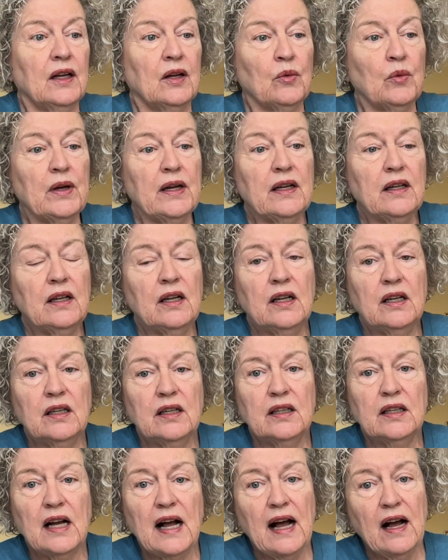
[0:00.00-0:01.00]
Well,
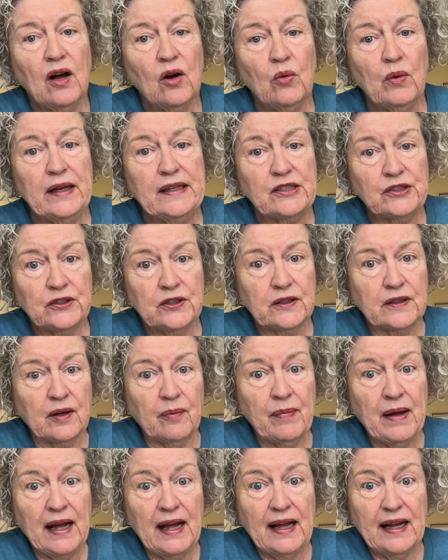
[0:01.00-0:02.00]
I always took a
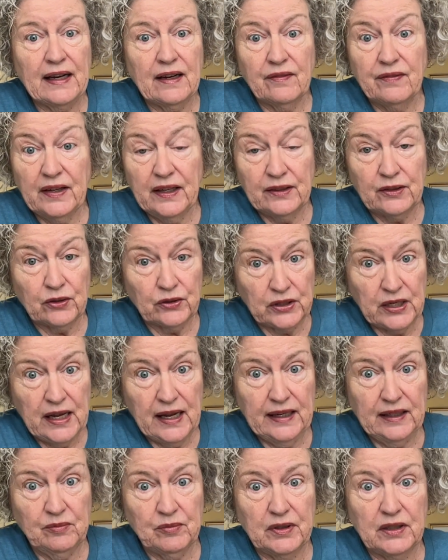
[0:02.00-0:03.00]
bag of
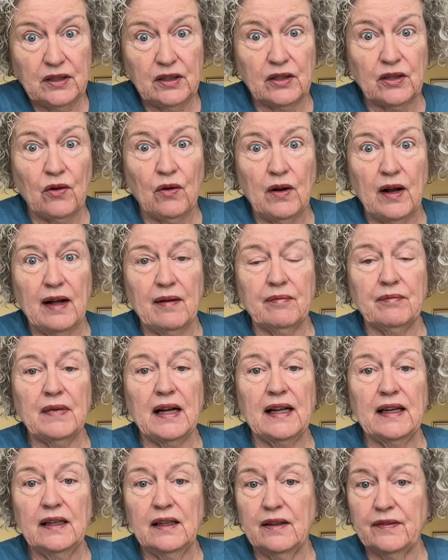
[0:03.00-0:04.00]
entertainment. You know, I
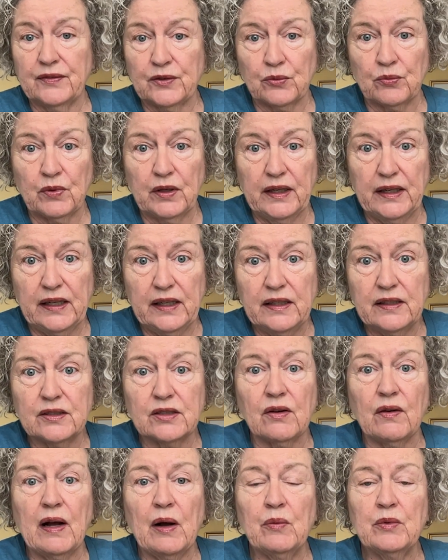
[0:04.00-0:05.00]
love to read,
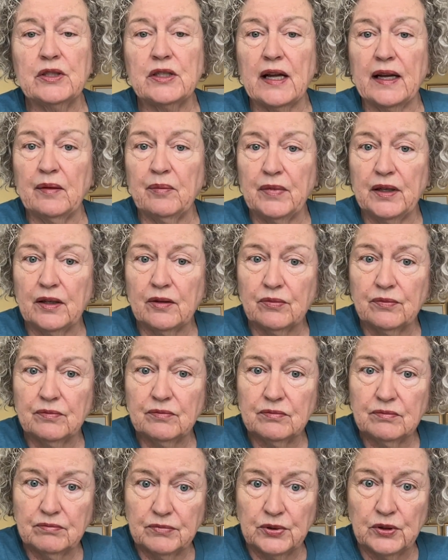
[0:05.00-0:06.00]
so I would take me
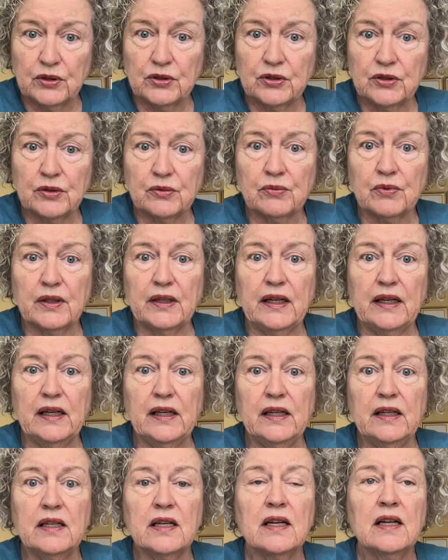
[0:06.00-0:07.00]
books to
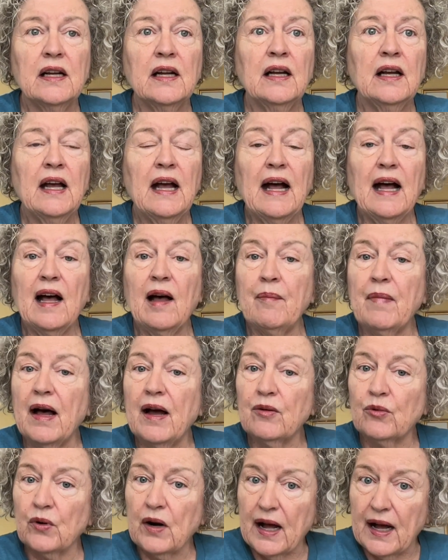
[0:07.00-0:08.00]
read. I
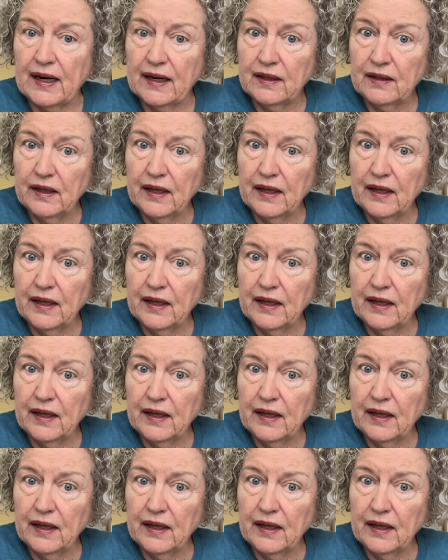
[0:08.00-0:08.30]
might write a